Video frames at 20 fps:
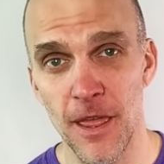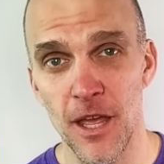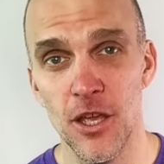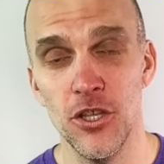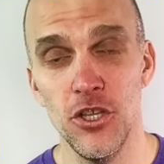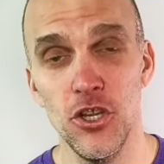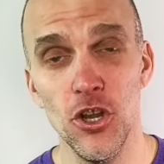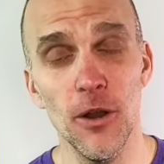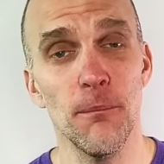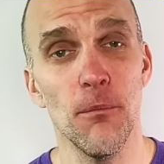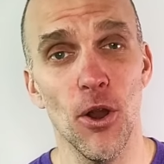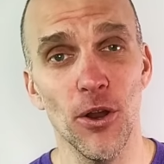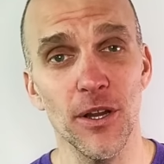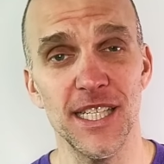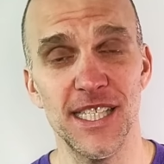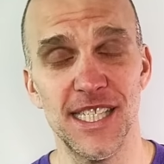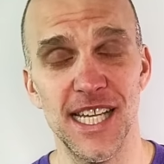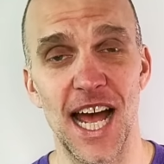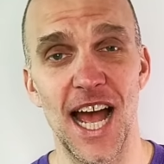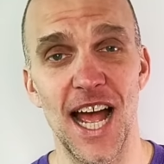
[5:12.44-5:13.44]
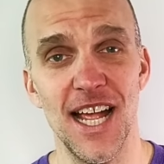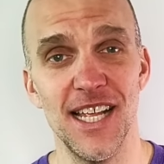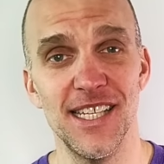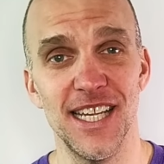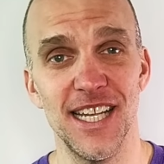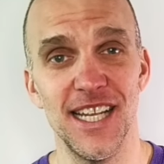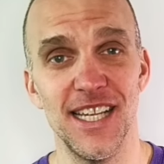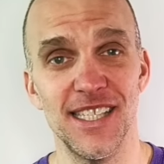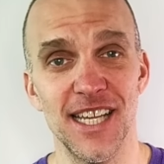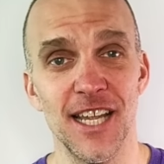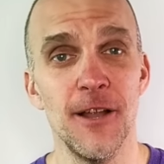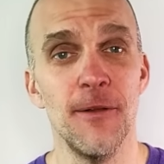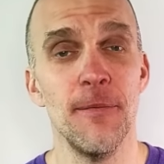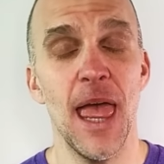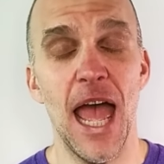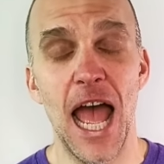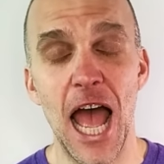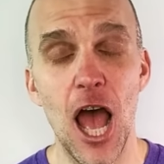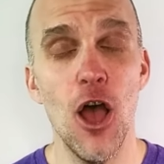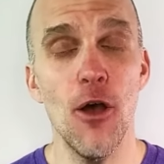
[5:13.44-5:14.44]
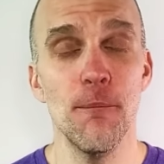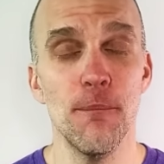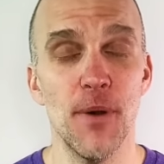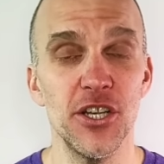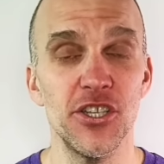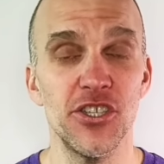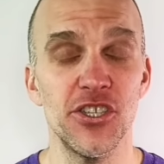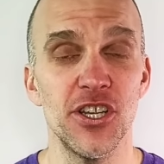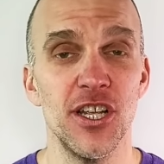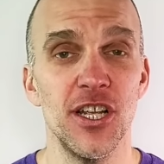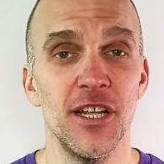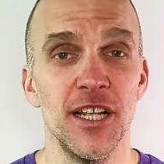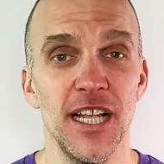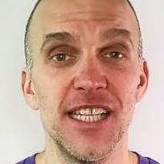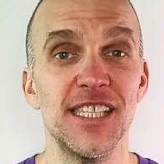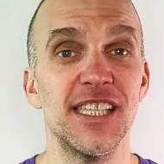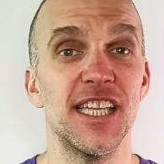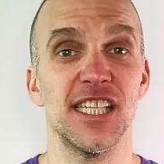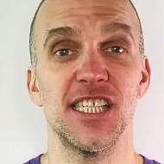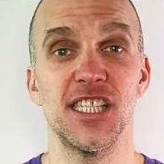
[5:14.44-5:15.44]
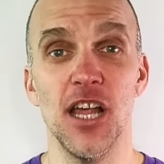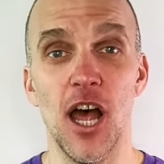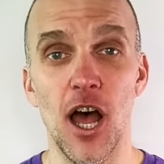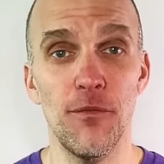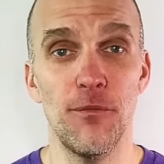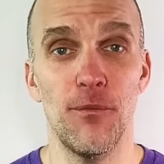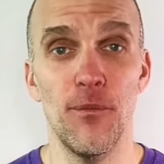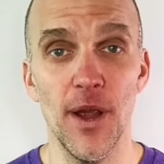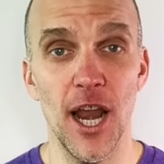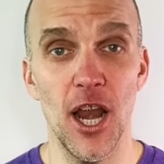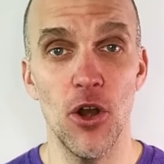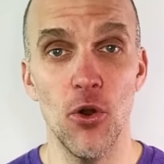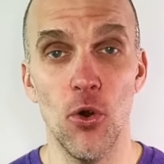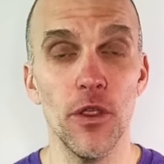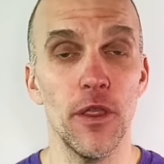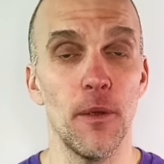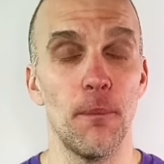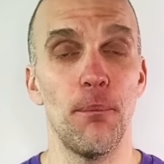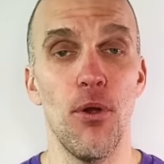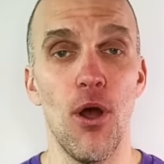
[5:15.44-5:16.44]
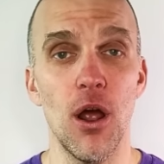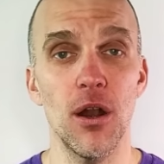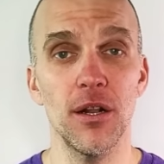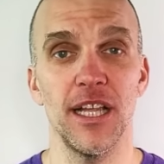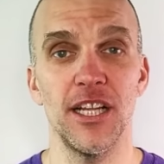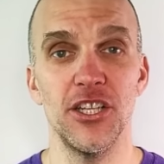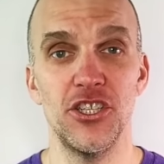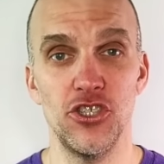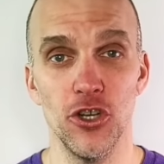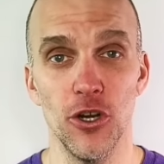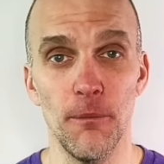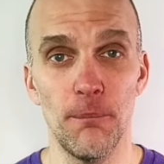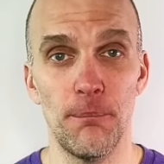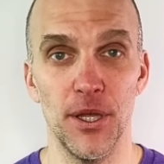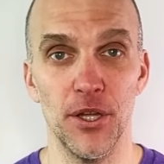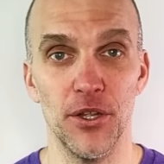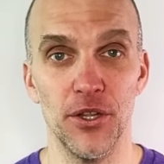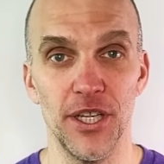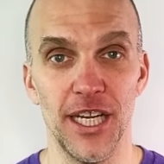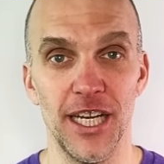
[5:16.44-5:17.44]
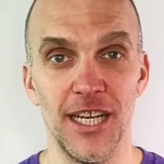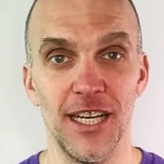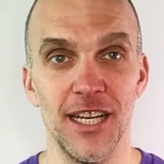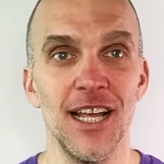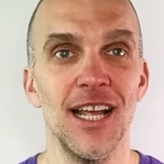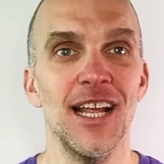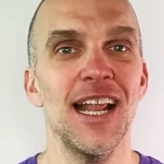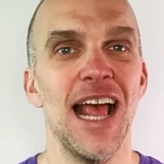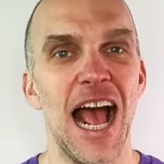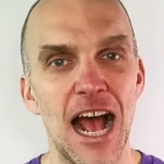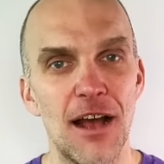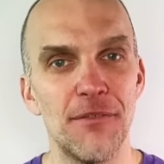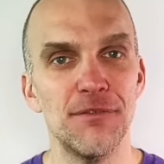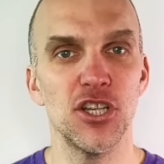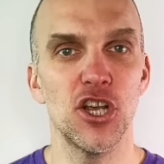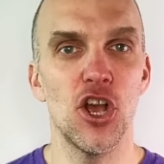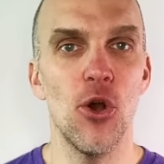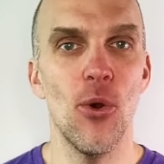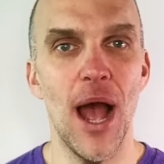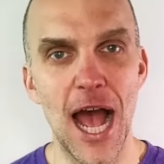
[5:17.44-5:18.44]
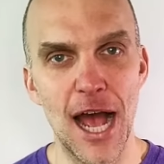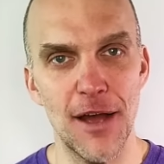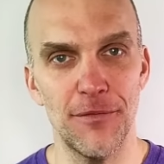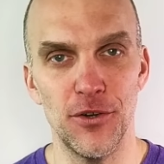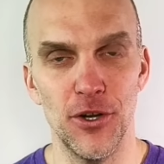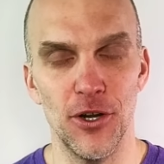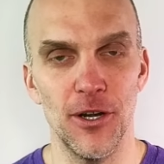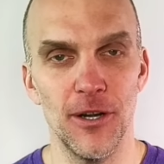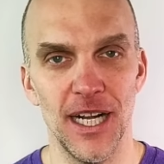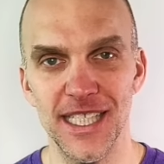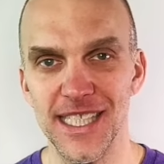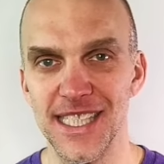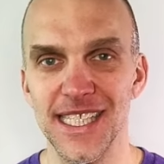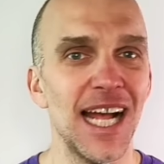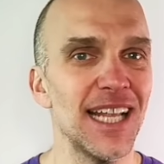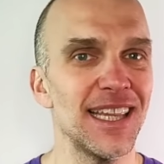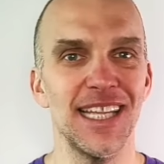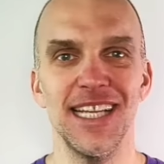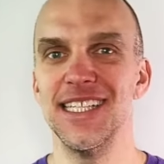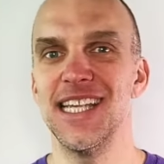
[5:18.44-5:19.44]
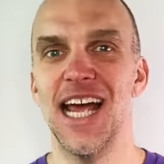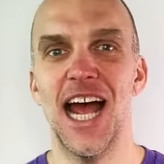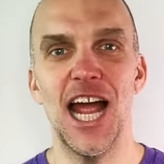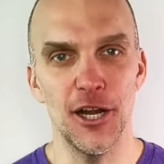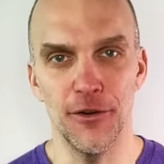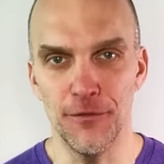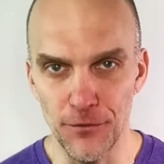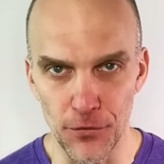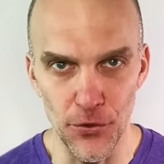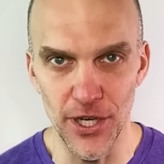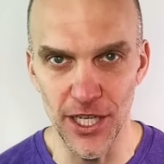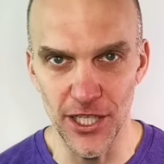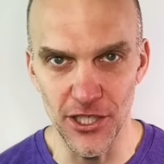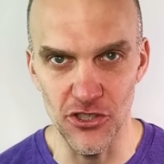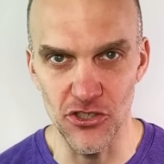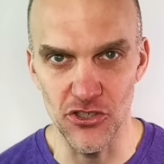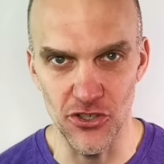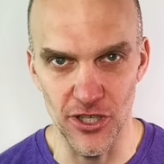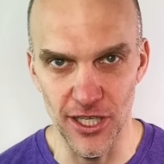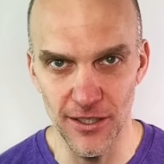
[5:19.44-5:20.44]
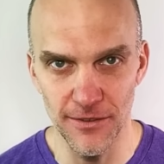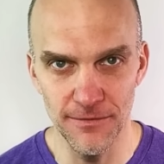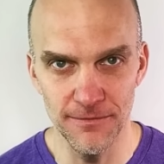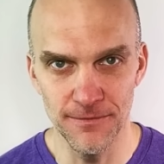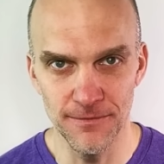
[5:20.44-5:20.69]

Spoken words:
Your market size is how much is the software or the product that you're building have to go after. It's not the entire food industry.